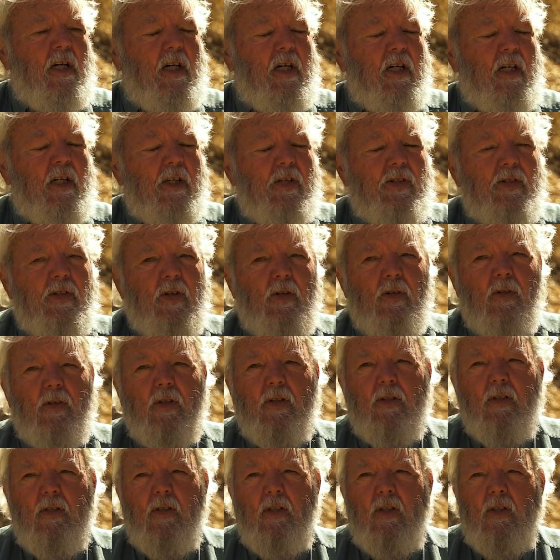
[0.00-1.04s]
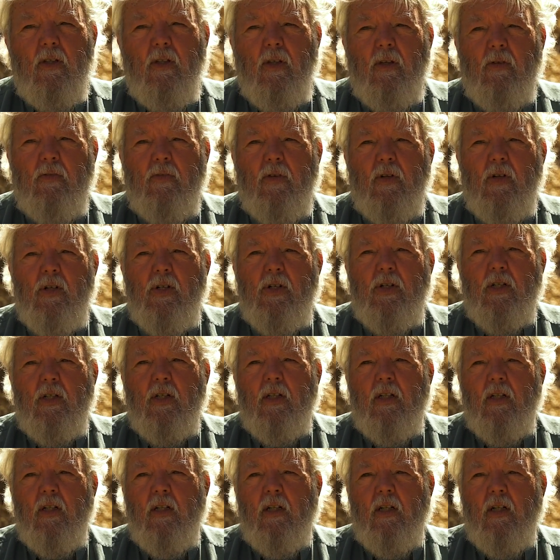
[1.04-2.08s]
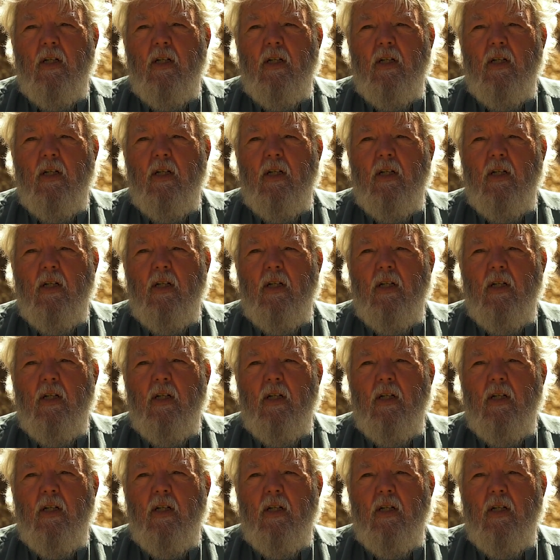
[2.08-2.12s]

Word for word: Uh, so the, you know, the first